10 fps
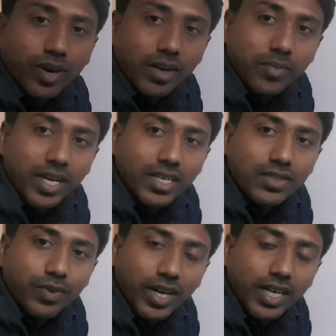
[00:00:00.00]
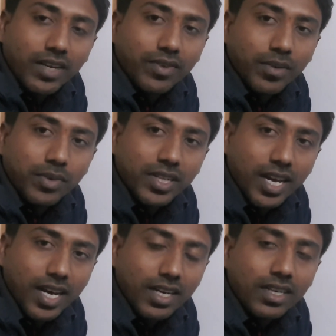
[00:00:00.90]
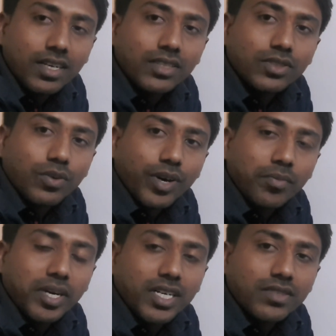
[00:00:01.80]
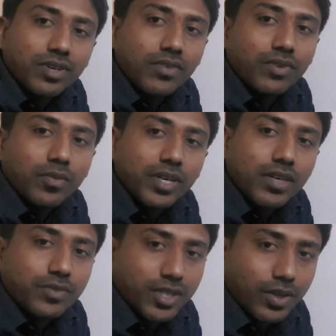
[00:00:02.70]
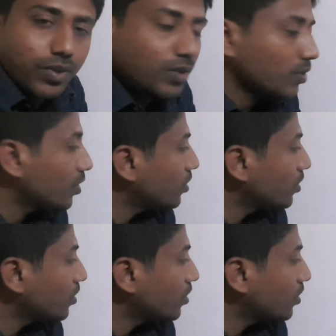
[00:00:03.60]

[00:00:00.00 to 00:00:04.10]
minus 1d will be there, so 1 minus 1 will become 0,